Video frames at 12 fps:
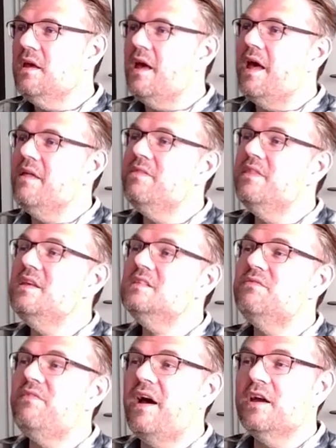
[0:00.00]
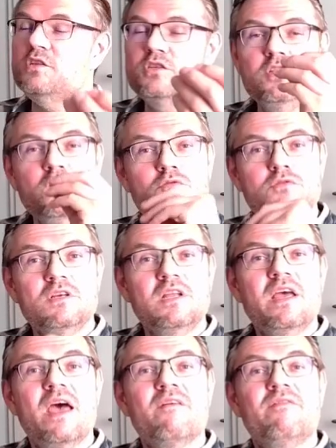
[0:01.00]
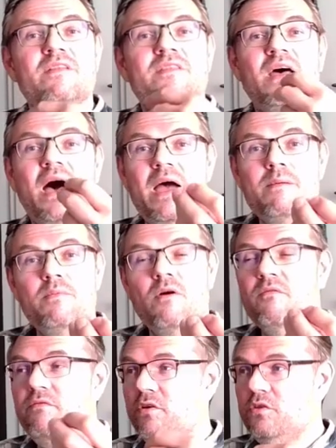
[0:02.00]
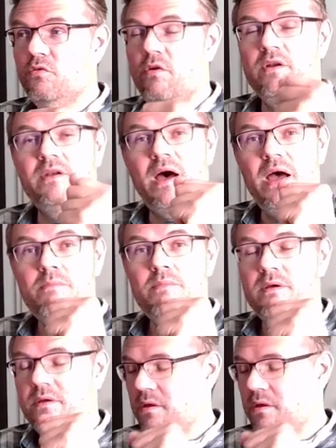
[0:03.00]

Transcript: And these functions usually have a type of return type.